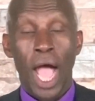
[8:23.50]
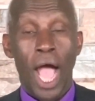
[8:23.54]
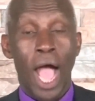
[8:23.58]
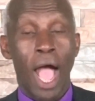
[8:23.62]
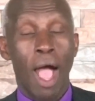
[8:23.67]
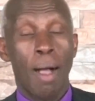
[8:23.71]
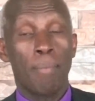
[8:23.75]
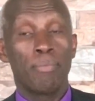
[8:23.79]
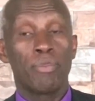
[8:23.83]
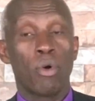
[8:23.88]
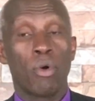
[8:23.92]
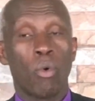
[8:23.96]

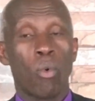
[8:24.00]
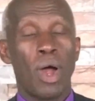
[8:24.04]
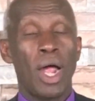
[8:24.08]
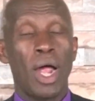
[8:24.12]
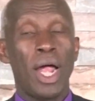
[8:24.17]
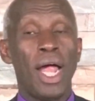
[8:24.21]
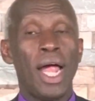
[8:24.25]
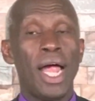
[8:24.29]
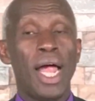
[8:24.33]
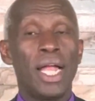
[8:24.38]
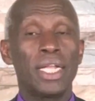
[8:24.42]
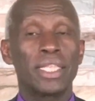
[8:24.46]
I'm the
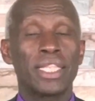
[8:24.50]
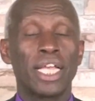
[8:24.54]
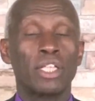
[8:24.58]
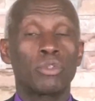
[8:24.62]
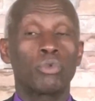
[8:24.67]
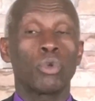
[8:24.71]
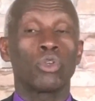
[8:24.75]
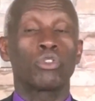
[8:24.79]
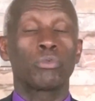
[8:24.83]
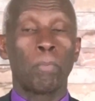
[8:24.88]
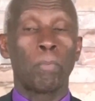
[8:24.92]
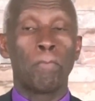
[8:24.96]
one that
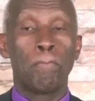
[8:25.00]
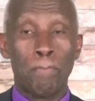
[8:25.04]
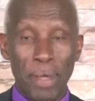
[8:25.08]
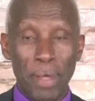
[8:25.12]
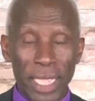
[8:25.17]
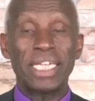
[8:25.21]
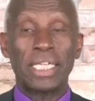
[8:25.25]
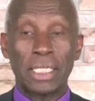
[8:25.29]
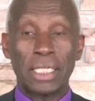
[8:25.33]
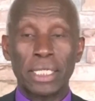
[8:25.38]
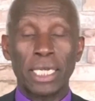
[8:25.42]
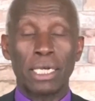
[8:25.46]
was
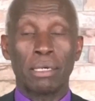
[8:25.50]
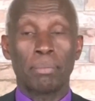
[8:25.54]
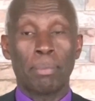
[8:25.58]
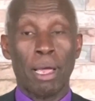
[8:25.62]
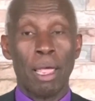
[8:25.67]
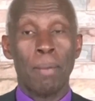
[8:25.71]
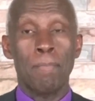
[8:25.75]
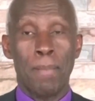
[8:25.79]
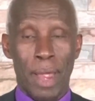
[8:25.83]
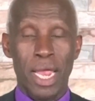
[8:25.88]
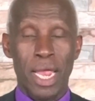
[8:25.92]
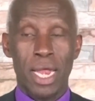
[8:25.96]
beaten
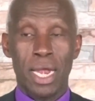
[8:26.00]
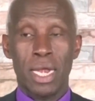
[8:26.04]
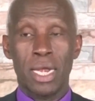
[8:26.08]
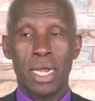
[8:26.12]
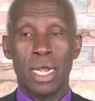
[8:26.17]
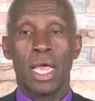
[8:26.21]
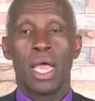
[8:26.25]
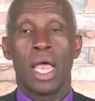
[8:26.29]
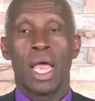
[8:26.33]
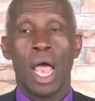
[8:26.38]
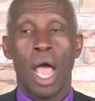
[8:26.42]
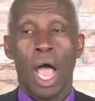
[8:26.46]
by men.
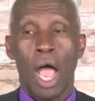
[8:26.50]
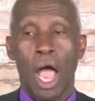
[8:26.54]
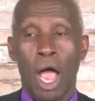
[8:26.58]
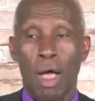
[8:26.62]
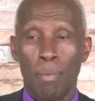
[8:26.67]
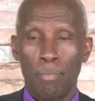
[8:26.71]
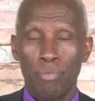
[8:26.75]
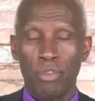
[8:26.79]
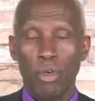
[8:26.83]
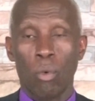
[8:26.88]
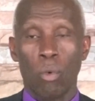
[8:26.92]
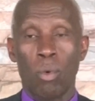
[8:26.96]

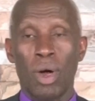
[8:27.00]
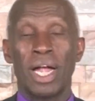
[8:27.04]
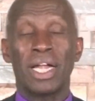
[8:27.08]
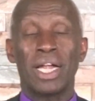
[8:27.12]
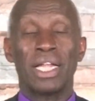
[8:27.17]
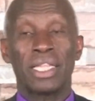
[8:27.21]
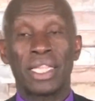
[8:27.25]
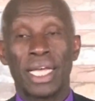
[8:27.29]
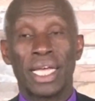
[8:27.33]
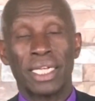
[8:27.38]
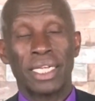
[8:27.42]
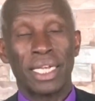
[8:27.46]
I'm the
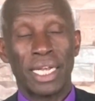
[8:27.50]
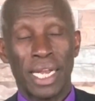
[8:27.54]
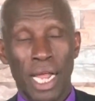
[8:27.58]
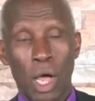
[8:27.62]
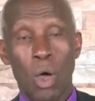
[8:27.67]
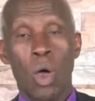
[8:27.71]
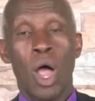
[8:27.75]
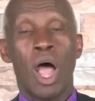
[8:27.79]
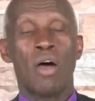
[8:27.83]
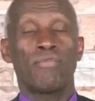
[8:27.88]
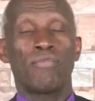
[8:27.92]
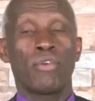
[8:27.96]
one that
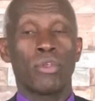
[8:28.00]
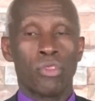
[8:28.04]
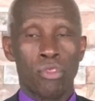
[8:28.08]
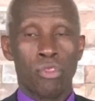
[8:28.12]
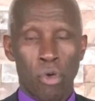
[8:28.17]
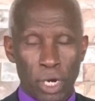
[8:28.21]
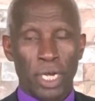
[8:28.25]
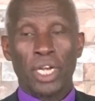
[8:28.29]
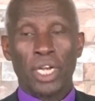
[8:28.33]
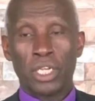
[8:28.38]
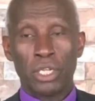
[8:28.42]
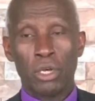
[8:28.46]
now have
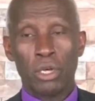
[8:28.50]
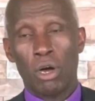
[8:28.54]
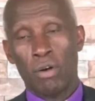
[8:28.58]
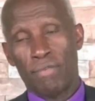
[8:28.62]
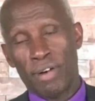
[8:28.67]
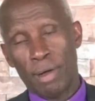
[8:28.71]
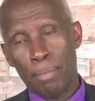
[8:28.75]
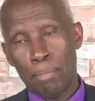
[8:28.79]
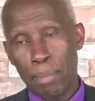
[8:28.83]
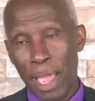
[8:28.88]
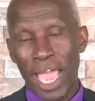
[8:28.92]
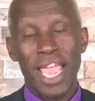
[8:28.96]
authority
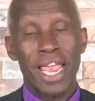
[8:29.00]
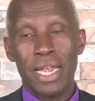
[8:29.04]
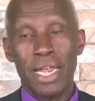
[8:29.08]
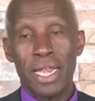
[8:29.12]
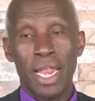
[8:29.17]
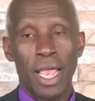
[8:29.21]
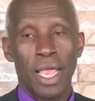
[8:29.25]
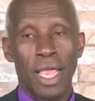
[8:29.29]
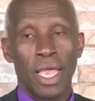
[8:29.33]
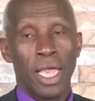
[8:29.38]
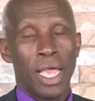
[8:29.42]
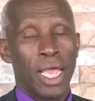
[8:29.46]
over men.
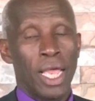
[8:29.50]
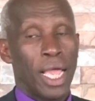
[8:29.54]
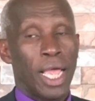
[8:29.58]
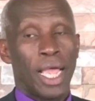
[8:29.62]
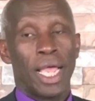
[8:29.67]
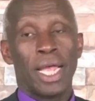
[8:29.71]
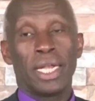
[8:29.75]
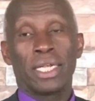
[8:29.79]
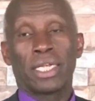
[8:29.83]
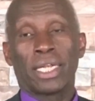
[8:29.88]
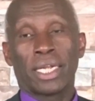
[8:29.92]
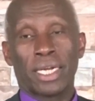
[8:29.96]

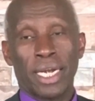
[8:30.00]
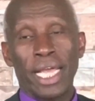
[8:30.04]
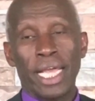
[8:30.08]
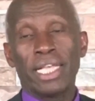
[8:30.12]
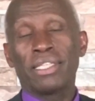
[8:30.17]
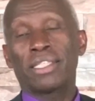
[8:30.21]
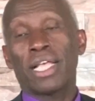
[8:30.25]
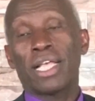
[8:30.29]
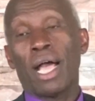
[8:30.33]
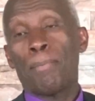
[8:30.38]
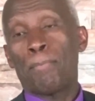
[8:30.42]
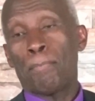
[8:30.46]
And
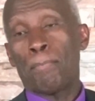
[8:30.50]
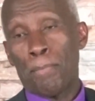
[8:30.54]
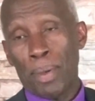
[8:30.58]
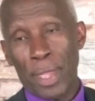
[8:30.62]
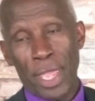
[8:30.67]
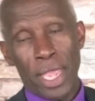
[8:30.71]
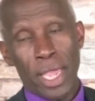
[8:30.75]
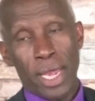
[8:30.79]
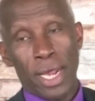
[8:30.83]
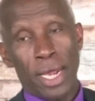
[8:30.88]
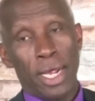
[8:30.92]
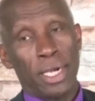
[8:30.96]
Christ
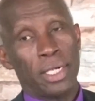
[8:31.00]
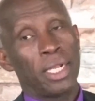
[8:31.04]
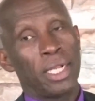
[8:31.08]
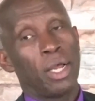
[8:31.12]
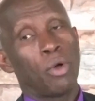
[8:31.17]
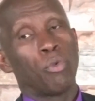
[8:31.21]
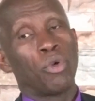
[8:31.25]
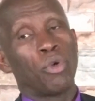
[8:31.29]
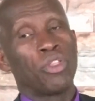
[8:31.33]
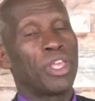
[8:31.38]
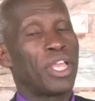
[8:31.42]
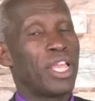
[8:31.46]
appeared
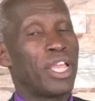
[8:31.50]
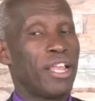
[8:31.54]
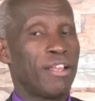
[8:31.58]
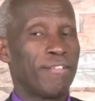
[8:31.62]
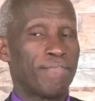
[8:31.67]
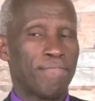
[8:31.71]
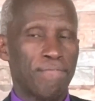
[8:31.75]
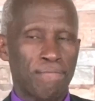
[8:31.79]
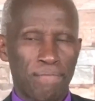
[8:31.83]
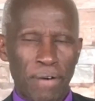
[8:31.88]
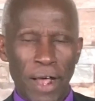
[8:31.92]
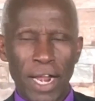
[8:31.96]
with
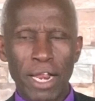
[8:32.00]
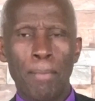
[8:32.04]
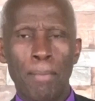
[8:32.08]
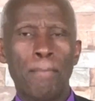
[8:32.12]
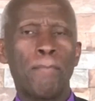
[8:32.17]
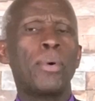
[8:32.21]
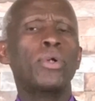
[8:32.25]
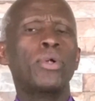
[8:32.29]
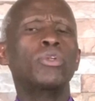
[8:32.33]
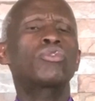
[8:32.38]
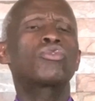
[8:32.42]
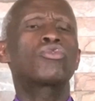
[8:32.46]

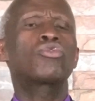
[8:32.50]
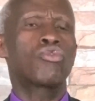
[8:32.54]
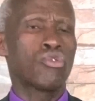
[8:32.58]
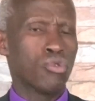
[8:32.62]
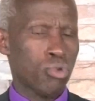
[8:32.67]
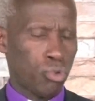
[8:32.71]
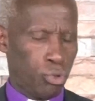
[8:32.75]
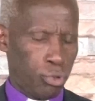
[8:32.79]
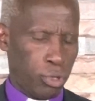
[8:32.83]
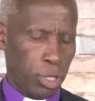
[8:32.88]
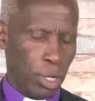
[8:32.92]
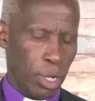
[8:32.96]
infallible
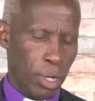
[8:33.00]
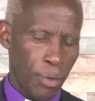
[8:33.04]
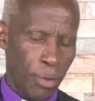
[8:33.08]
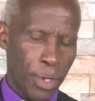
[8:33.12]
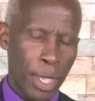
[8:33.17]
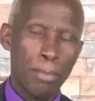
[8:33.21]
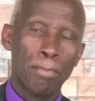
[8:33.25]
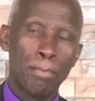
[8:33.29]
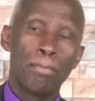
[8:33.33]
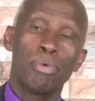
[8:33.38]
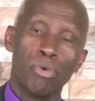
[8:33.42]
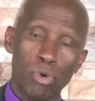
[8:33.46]
truth,
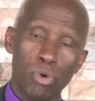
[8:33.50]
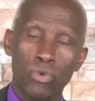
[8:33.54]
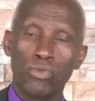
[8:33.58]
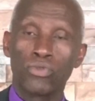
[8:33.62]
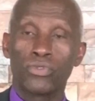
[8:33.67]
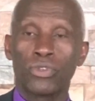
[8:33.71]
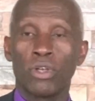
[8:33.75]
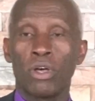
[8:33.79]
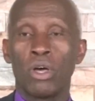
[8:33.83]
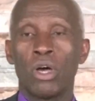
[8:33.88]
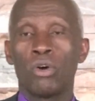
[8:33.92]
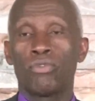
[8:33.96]

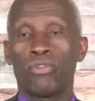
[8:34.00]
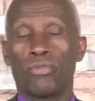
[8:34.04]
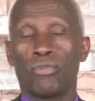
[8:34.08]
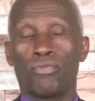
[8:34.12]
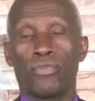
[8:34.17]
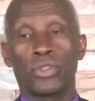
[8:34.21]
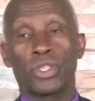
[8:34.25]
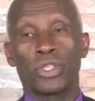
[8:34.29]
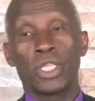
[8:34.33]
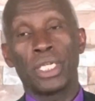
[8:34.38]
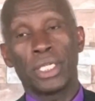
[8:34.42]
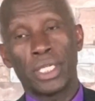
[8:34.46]
proofs for
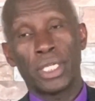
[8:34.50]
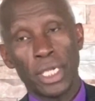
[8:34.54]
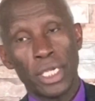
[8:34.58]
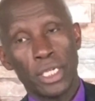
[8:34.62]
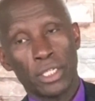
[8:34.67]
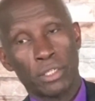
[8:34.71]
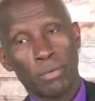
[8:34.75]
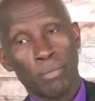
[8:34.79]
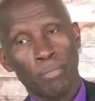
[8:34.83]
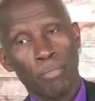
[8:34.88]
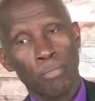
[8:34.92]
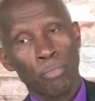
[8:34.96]
40 days.